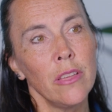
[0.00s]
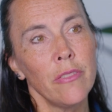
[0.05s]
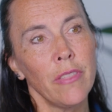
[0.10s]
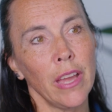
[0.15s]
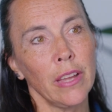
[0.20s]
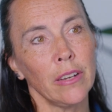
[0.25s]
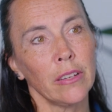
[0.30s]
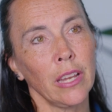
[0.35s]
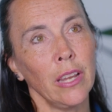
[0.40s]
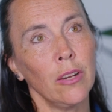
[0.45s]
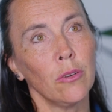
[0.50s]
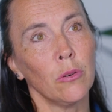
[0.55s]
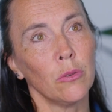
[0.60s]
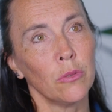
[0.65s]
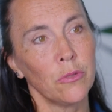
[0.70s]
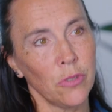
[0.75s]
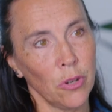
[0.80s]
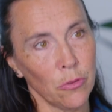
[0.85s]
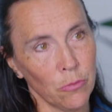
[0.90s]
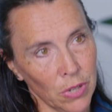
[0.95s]
that can
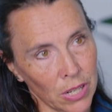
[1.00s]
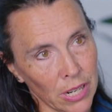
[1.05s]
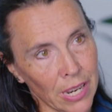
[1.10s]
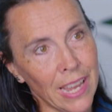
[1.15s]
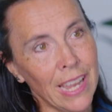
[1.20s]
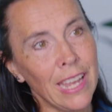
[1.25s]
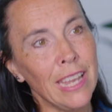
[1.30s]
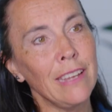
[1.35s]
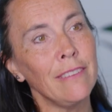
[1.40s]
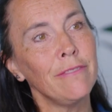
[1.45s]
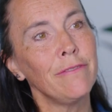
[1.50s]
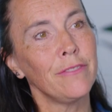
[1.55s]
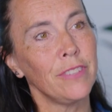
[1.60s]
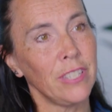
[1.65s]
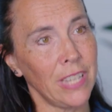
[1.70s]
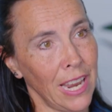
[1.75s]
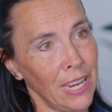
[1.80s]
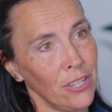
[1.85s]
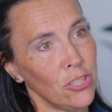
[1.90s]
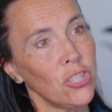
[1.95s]
also relieve
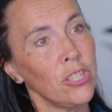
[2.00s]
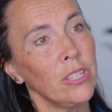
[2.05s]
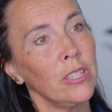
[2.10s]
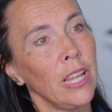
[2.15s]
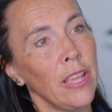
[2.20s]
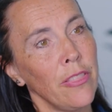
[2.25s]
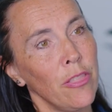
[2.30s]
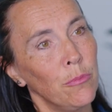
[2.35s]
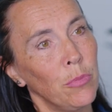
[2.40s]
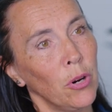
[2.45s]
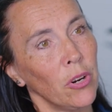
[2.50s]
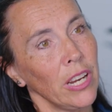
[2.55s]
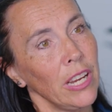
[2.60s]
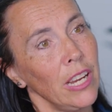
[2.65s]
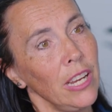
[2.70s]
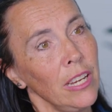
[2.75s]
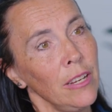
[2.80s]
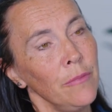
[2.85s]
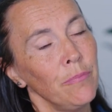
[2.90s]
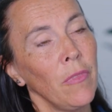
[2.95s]
tension in the
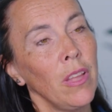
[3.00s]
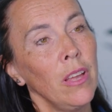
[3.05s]
body.